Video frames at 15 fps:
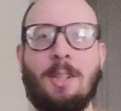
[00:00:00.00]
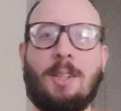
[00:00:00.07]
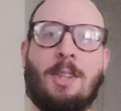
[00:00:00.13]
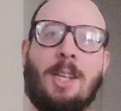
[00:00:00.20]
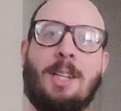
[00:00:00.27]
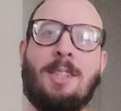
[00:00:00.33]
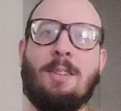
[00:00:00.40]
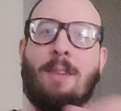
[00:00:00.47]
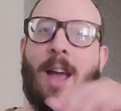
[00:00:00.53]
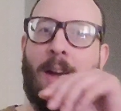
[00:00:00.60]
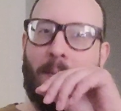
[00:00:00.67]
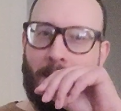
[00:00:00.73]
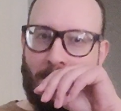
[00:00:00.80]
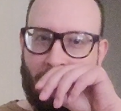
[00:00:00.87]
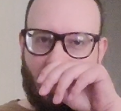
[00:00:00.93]
things of
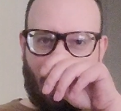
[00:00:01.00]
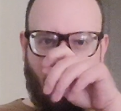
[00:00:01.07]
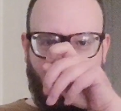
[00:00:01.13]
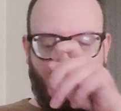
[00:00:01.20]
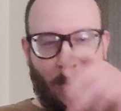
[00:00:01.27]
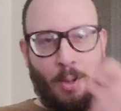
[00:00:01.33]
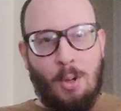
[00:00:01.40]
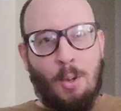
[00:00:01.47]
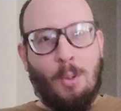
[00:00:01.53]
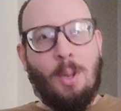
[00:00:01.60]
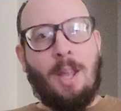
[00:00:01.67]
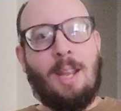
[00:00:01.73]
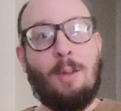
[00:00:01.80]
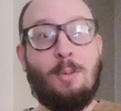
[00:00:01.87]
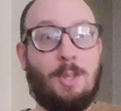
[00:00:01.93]
evidence, so you knew
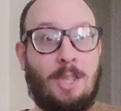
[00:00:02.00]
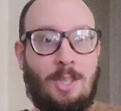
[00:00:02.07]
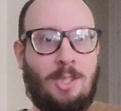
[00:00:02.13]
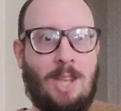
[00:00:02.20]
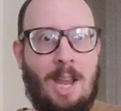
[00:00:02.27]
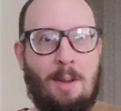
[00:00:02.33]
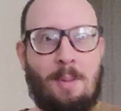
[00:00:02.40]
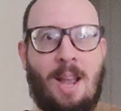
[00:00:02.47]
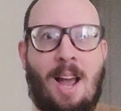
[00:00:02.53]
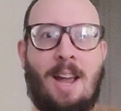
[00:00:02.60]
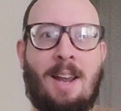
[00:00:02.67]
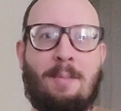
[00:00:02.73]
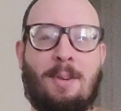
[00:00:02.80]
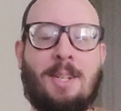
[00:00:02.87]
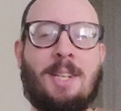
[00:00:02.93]
like it was the same guy
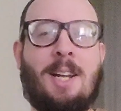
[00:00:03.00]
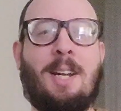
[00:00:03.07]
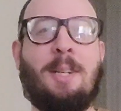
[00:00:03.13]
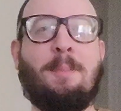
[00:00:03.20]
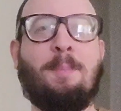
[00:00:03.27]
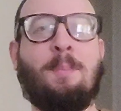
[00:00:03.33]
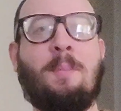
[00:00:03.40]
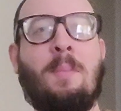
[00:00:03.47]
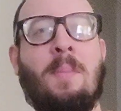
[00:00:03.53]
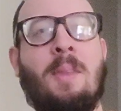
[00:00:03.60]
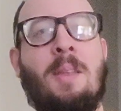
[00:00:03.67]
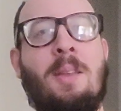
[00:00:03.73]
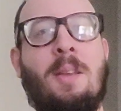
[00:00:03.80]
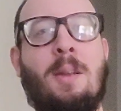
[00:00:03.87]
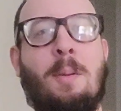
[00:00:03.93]
every time.
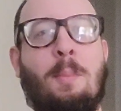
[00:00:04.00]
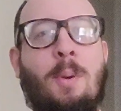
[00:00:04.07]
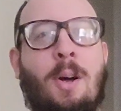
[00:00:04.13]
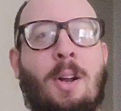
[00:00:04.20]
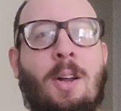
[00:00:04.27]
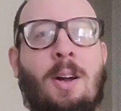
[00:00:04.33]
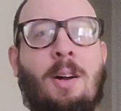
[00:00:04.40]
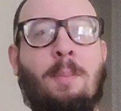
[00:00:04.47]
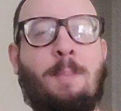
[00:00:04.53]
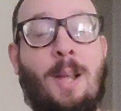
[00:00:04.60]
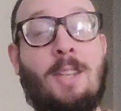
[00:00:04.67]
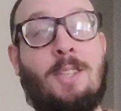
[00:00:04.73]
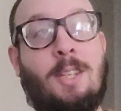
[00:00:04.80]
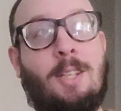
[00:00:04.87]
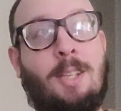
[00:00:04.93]
But
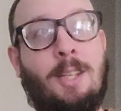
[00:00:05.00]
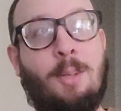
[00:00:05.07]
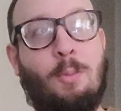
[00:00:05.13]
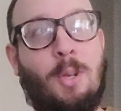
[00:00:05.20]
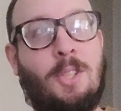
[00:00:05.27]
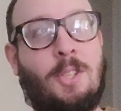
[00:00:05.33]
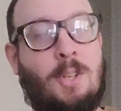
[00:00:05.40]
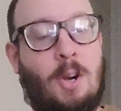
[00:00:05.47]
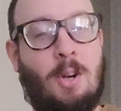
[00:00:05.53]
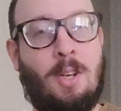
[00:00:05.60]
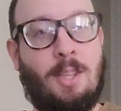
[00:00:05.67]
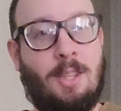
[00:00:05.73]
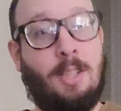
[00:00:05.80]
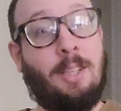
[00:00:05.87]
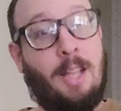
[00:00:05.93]
basically, we
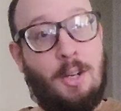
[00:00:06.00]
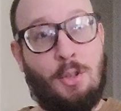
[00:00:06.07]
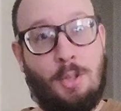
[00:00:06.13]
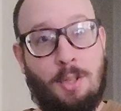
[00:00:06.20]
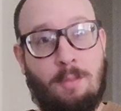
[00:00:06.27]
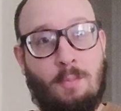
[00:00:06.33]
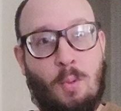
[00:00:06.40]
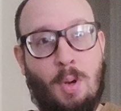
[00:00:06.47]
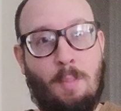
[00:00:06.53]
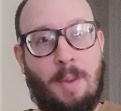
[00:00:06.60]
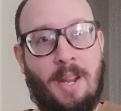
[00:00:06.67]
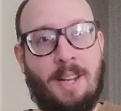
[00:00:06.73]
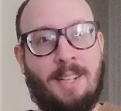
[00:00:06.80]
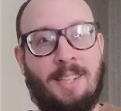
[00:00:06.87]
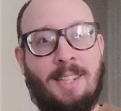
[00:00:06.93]
started the legend of one
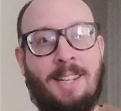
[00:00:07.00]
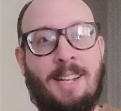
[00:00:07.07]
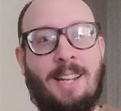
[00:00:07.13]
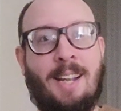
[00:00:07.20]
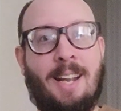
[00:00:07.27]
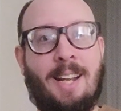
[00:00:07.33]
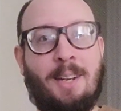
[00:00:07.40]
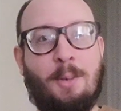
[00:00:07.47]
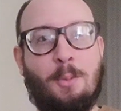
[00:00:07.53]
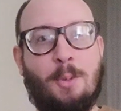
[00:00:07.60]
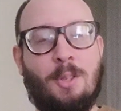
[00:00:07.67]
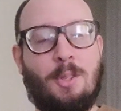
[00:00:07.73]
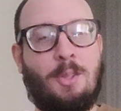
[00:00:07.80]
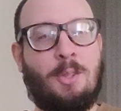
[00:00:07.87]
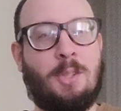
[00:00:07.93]
man, and it
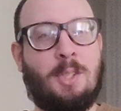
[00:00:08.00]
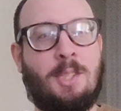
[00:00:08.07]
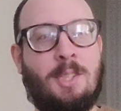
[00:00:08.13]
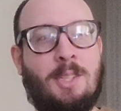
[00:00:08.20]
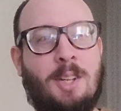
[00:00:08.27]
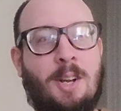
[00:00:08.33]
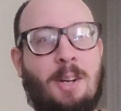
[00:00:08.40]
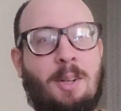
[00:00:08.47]
was just